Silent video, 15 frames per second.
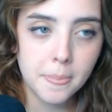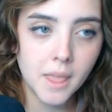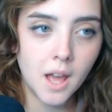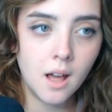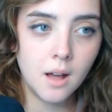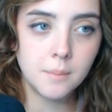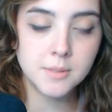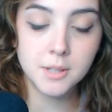
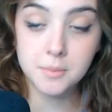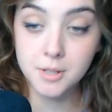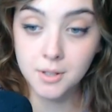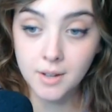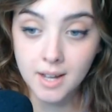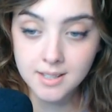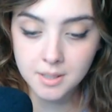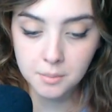Um, it's up to you
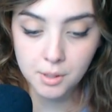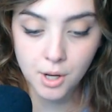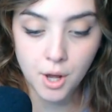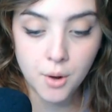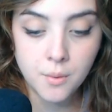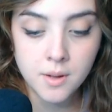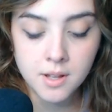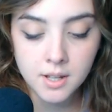guys. Let me
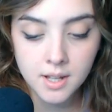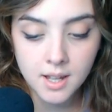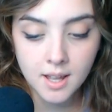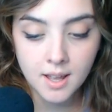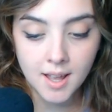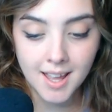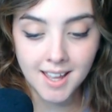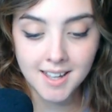know.
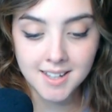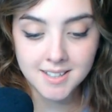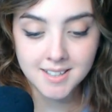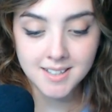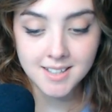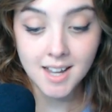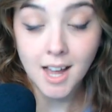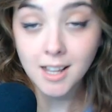
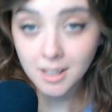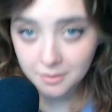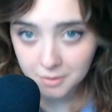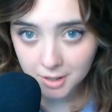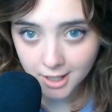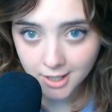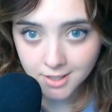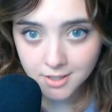And I love you
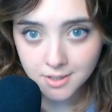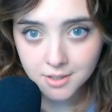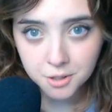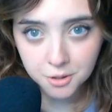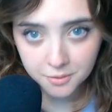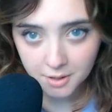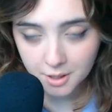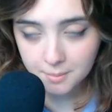guys
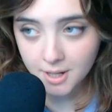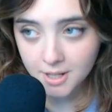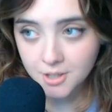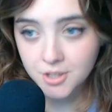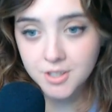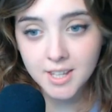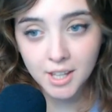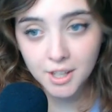so very
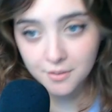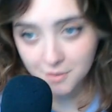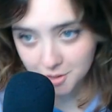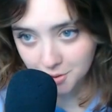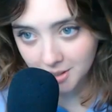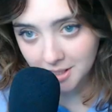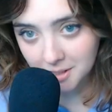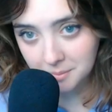much. Thank you for
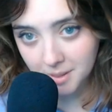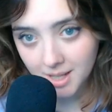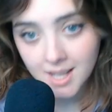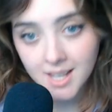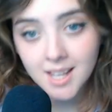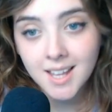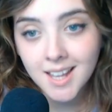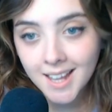joining me,
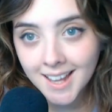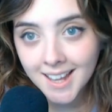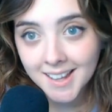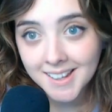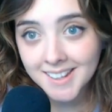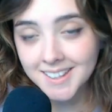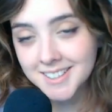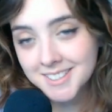
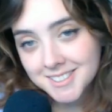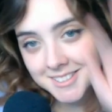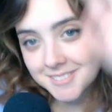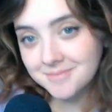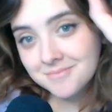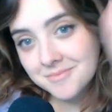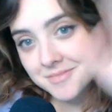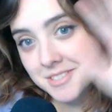and
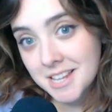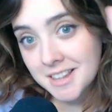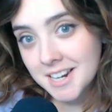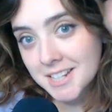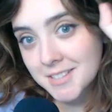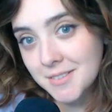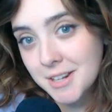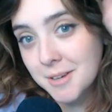see you in the
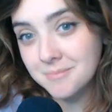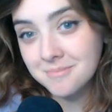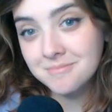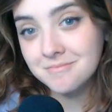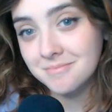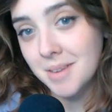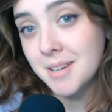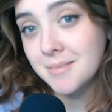next video. Bye.